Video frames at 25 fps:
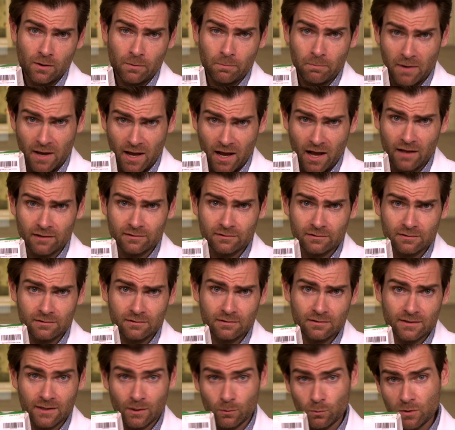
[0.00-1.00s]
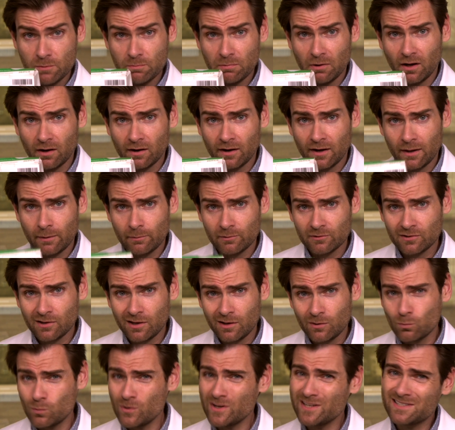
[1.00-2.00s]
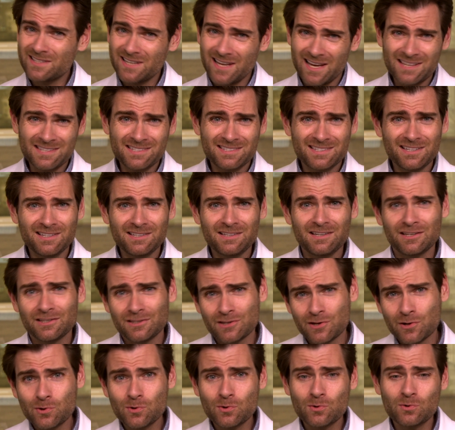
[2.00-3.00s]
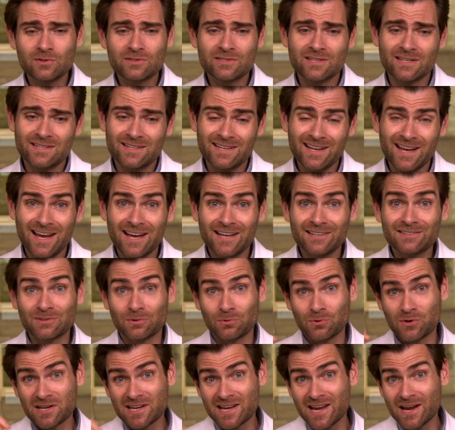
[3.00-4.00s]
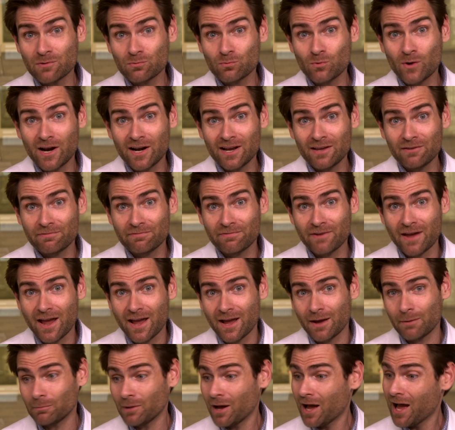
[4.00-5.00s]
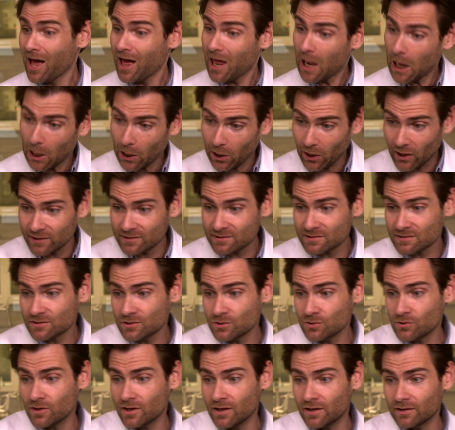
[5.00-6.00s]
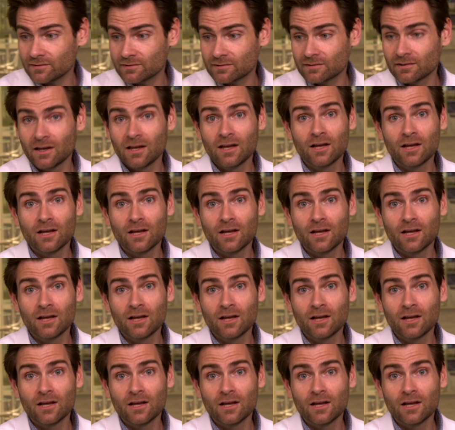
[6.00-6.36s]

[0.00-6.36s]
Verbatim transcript: masks that we bought on Amazon. We testing you today, so get ready fam. Let's do this.